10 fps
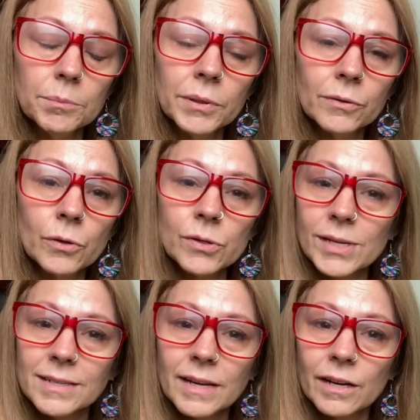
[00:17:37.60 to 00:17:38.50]
But of course,
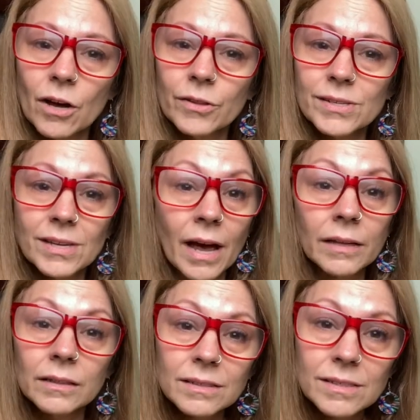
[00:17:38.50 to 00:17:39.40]
I take all the
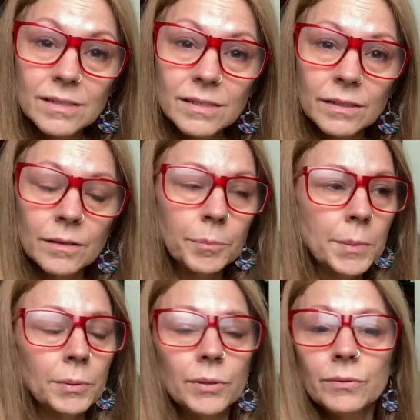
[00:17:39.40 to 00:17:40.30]
silence, the
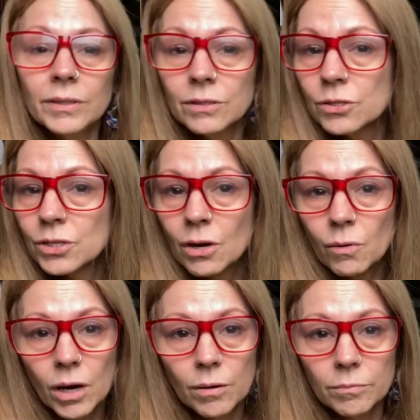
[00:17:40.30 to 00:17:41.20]
people who didn't show
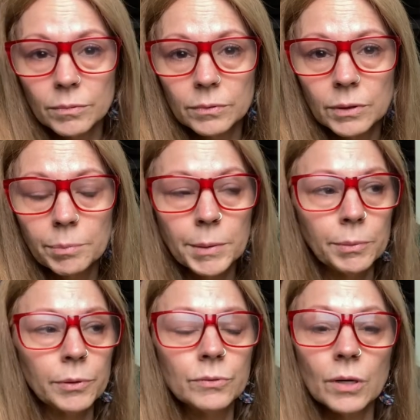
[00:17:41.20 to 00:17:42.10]
up, the
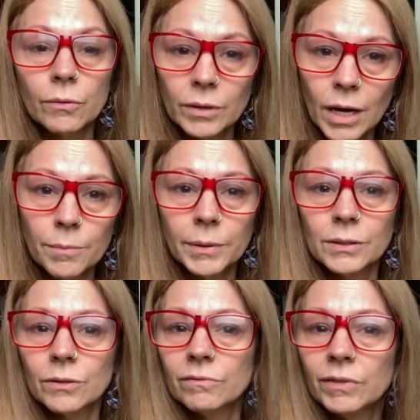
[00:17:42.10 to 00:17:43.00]
people who don't
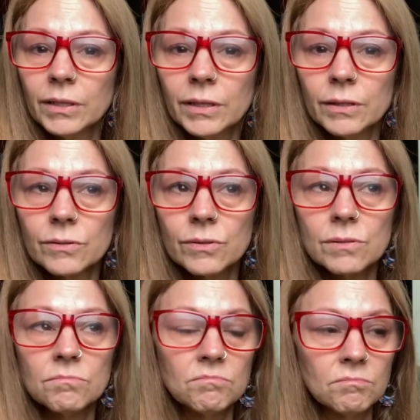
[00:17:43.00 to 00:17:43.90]
comment on videos,
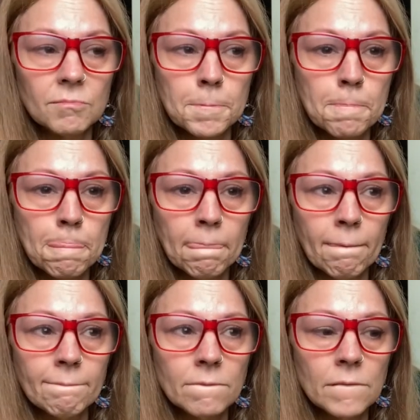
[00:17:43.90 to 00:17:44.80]

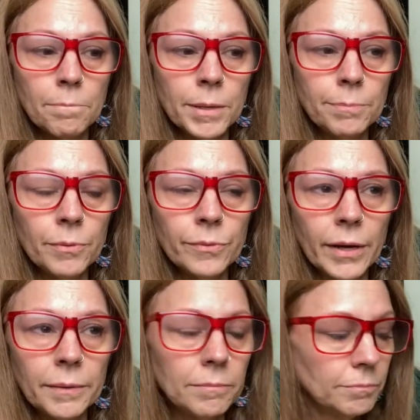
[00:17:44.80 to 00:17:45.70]
the people
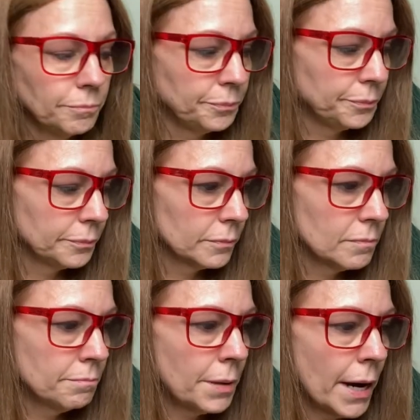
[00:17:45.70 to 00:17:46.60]
that
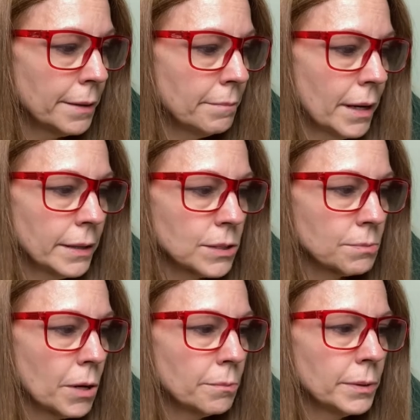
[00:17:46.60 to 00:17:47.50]
buy my
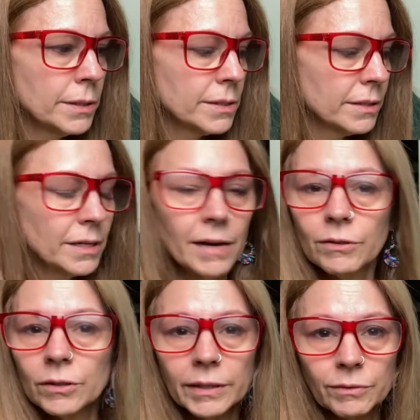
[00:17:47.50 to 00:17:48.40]
smoke blends and
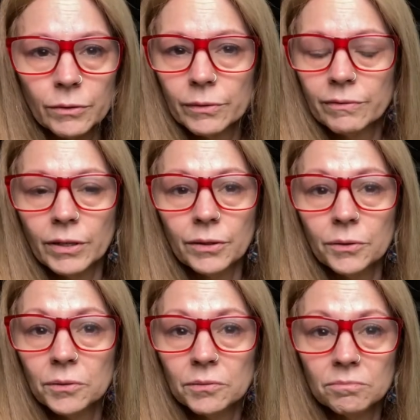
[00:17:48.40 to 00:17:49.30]
never leave a review.